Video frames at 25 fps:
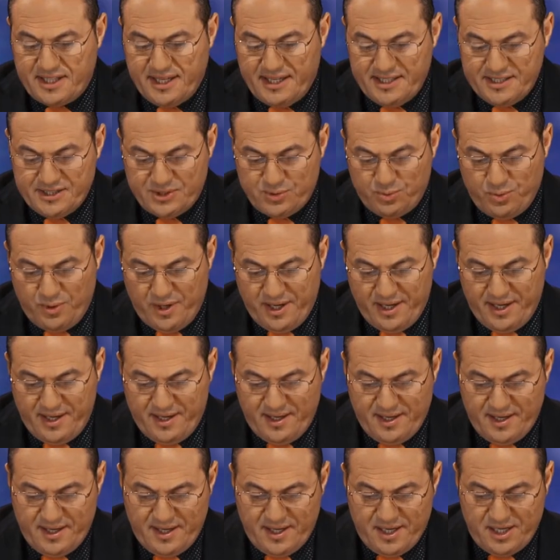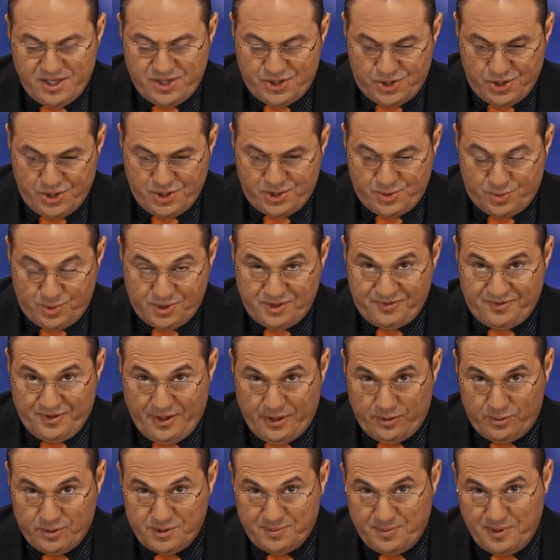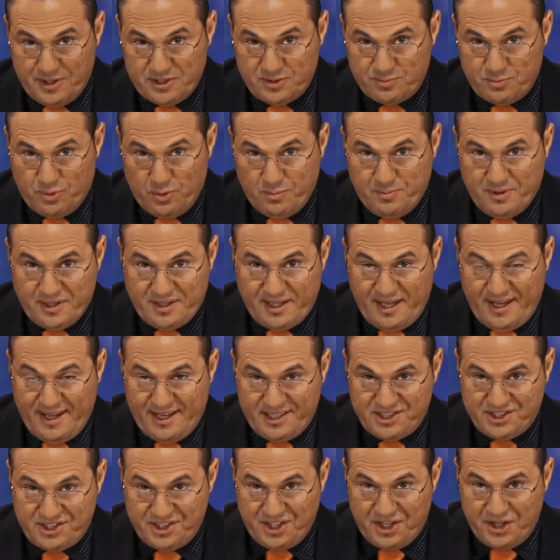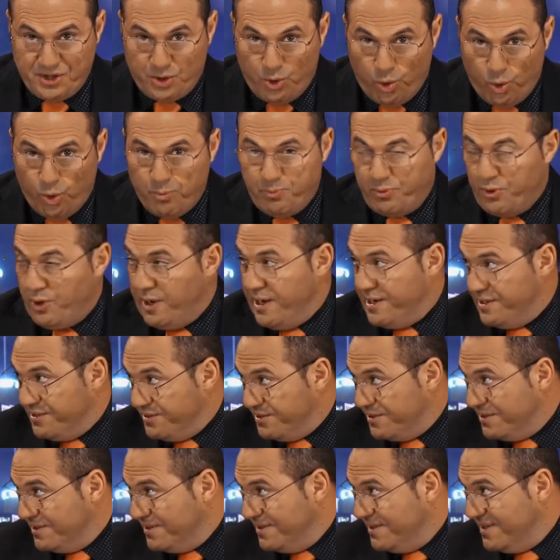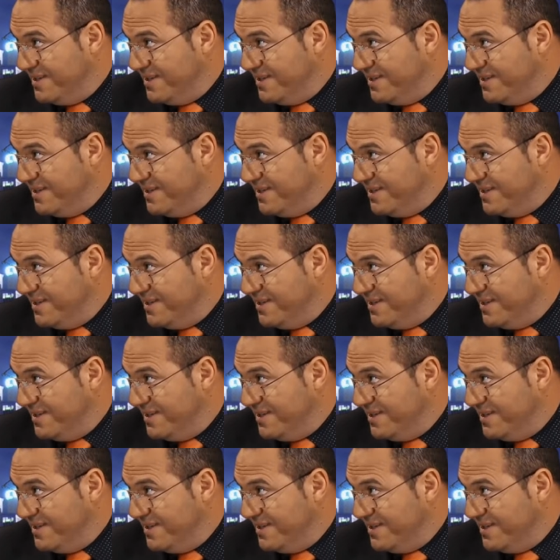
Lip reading: case where a church was found responsible, but they actually incorporated.